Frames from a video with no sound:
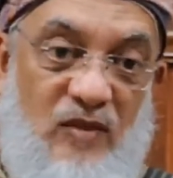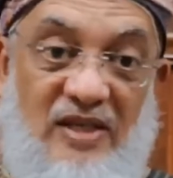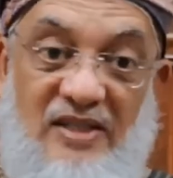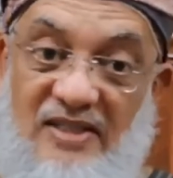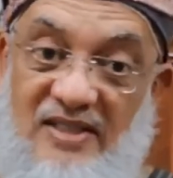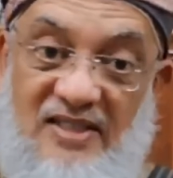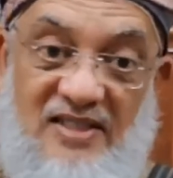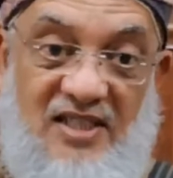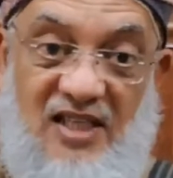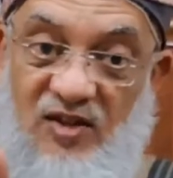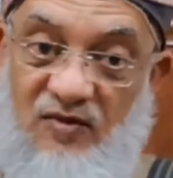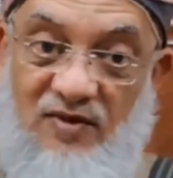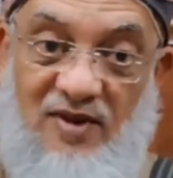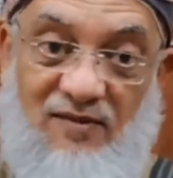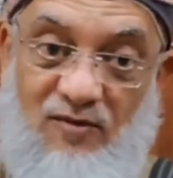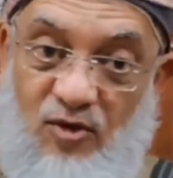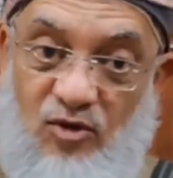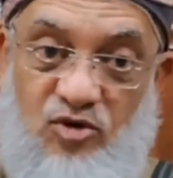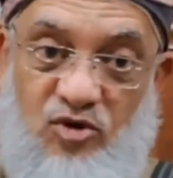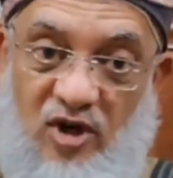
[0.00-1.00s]
In this case, we
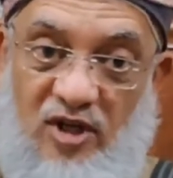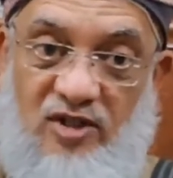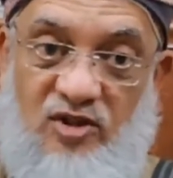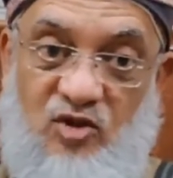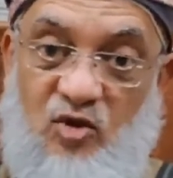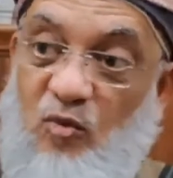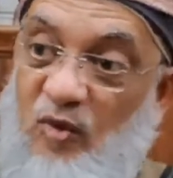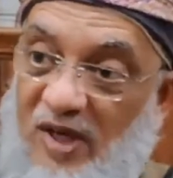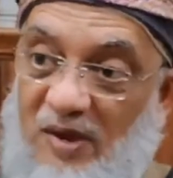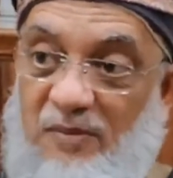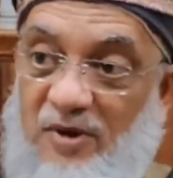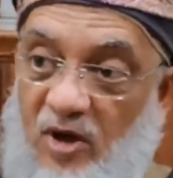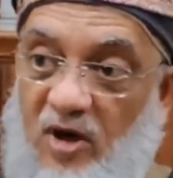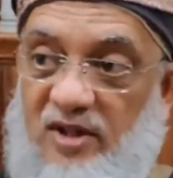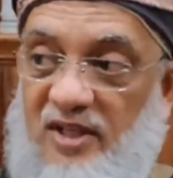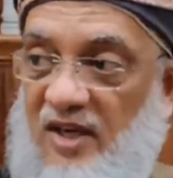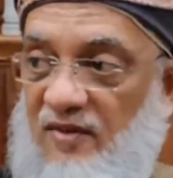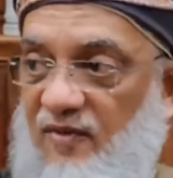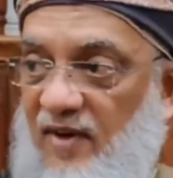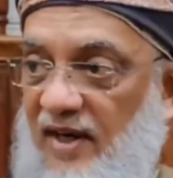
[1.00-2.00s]
have no choice. You will be
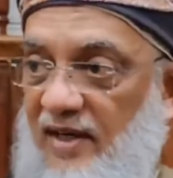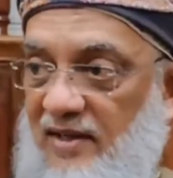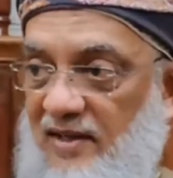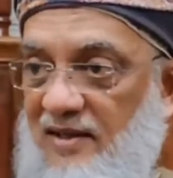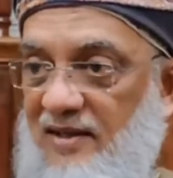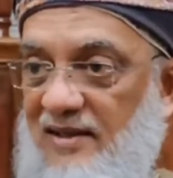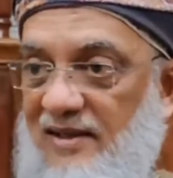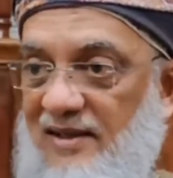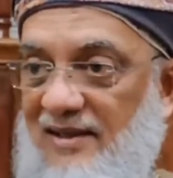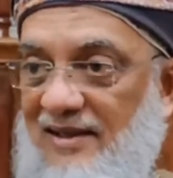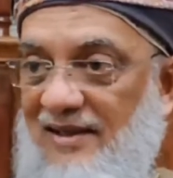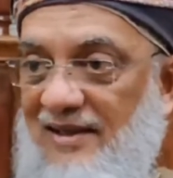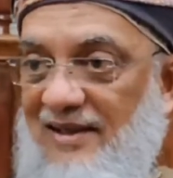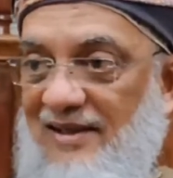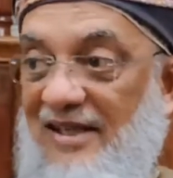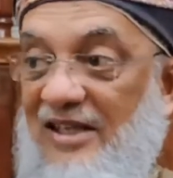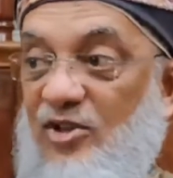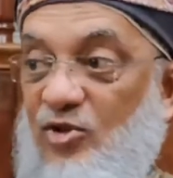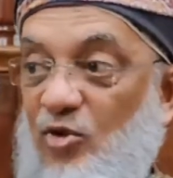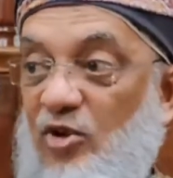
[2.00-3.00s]
on that flight.
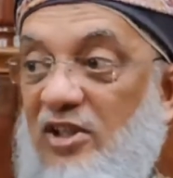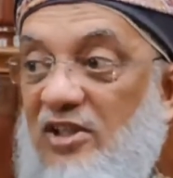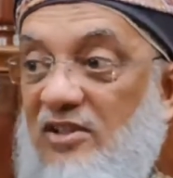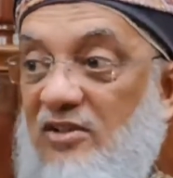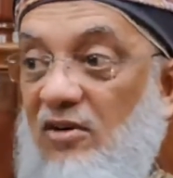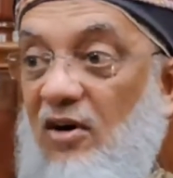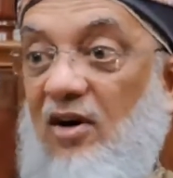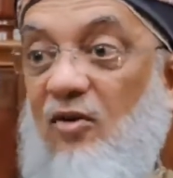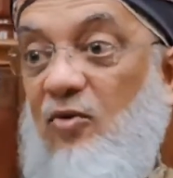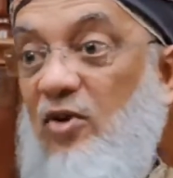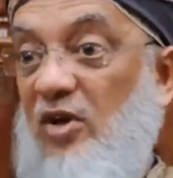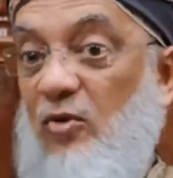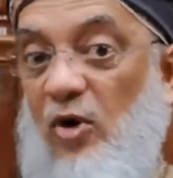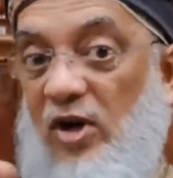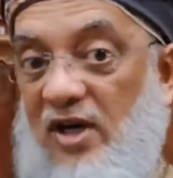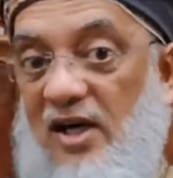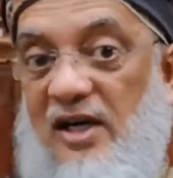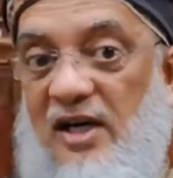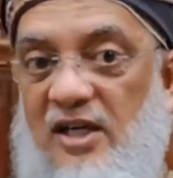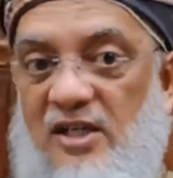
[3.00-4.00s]
The issue is in
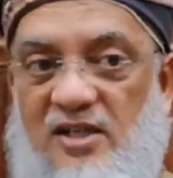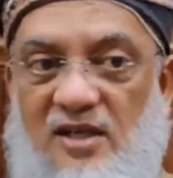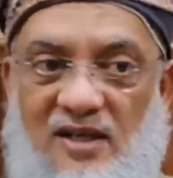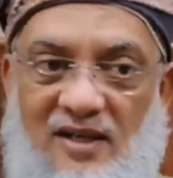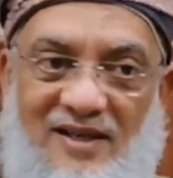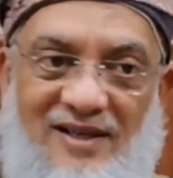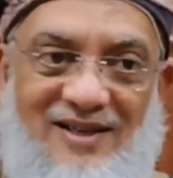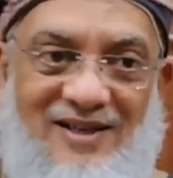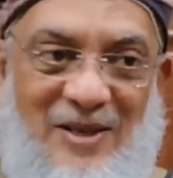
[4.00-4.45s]
what condition.